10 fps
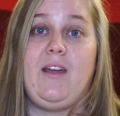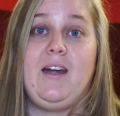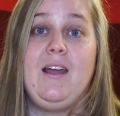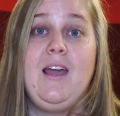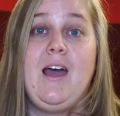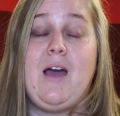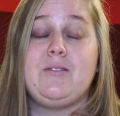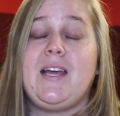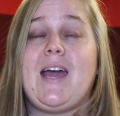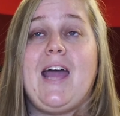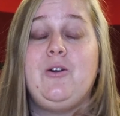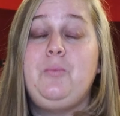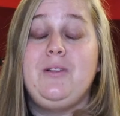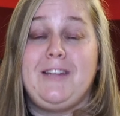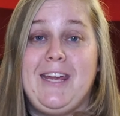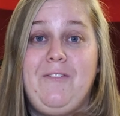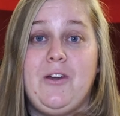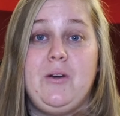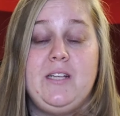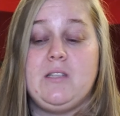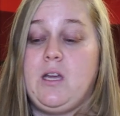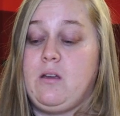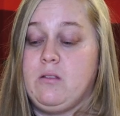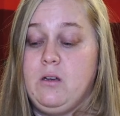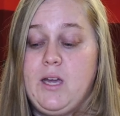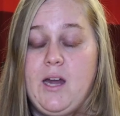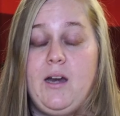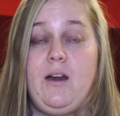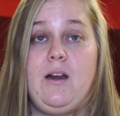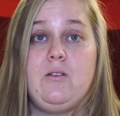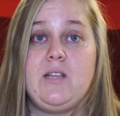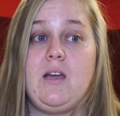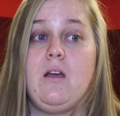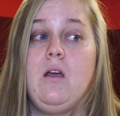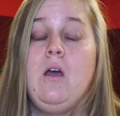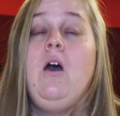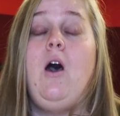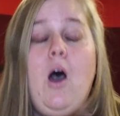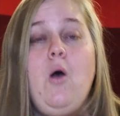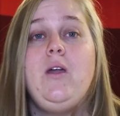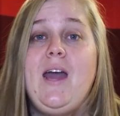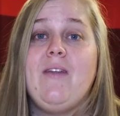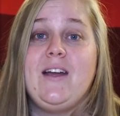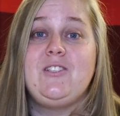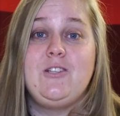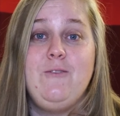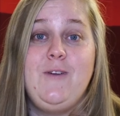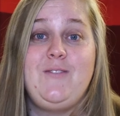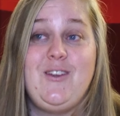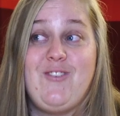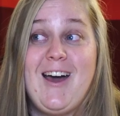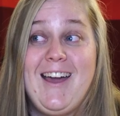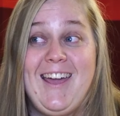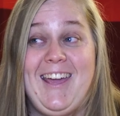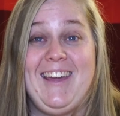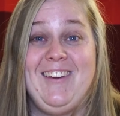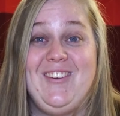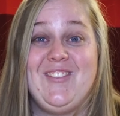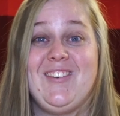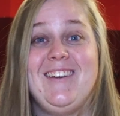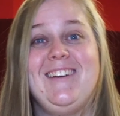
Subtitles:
And I was like, I don't believe you. And he's like, look at it. And I was like, oh yeah, that's 255.